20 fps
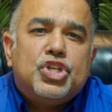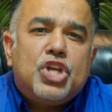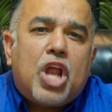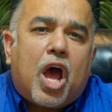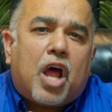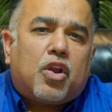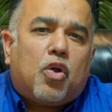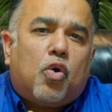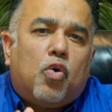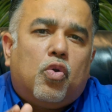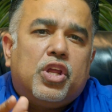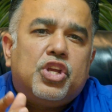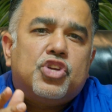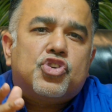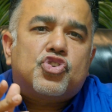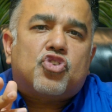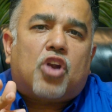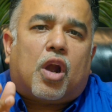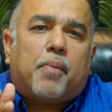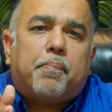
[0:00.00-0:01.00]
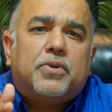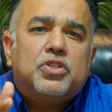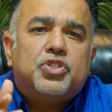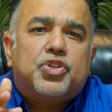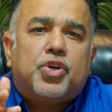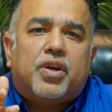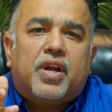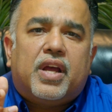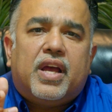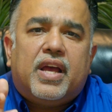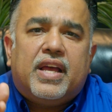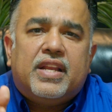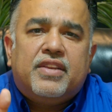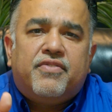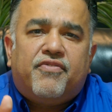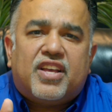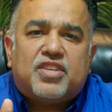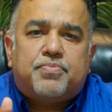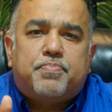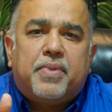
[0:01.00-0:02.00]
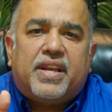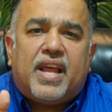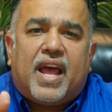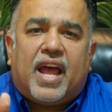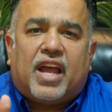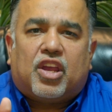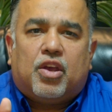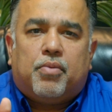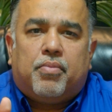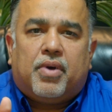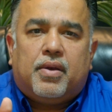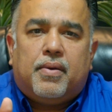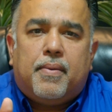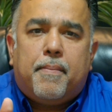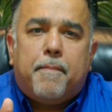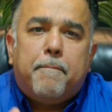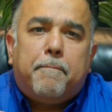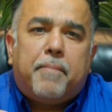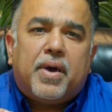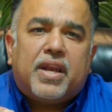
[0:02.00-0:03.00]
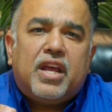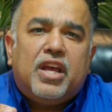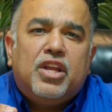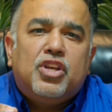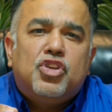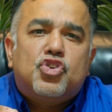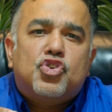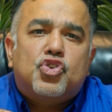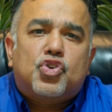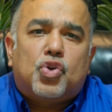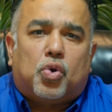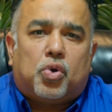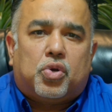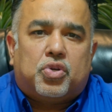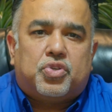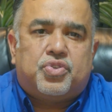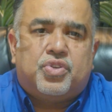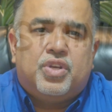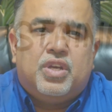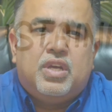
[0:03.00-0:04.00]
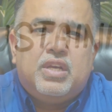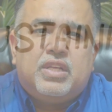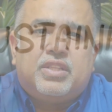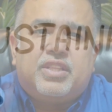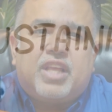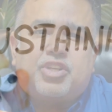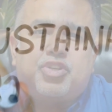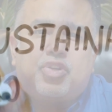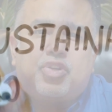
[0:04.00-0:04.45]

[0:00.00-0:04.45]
not only sharpens your investment acumen, but ensures that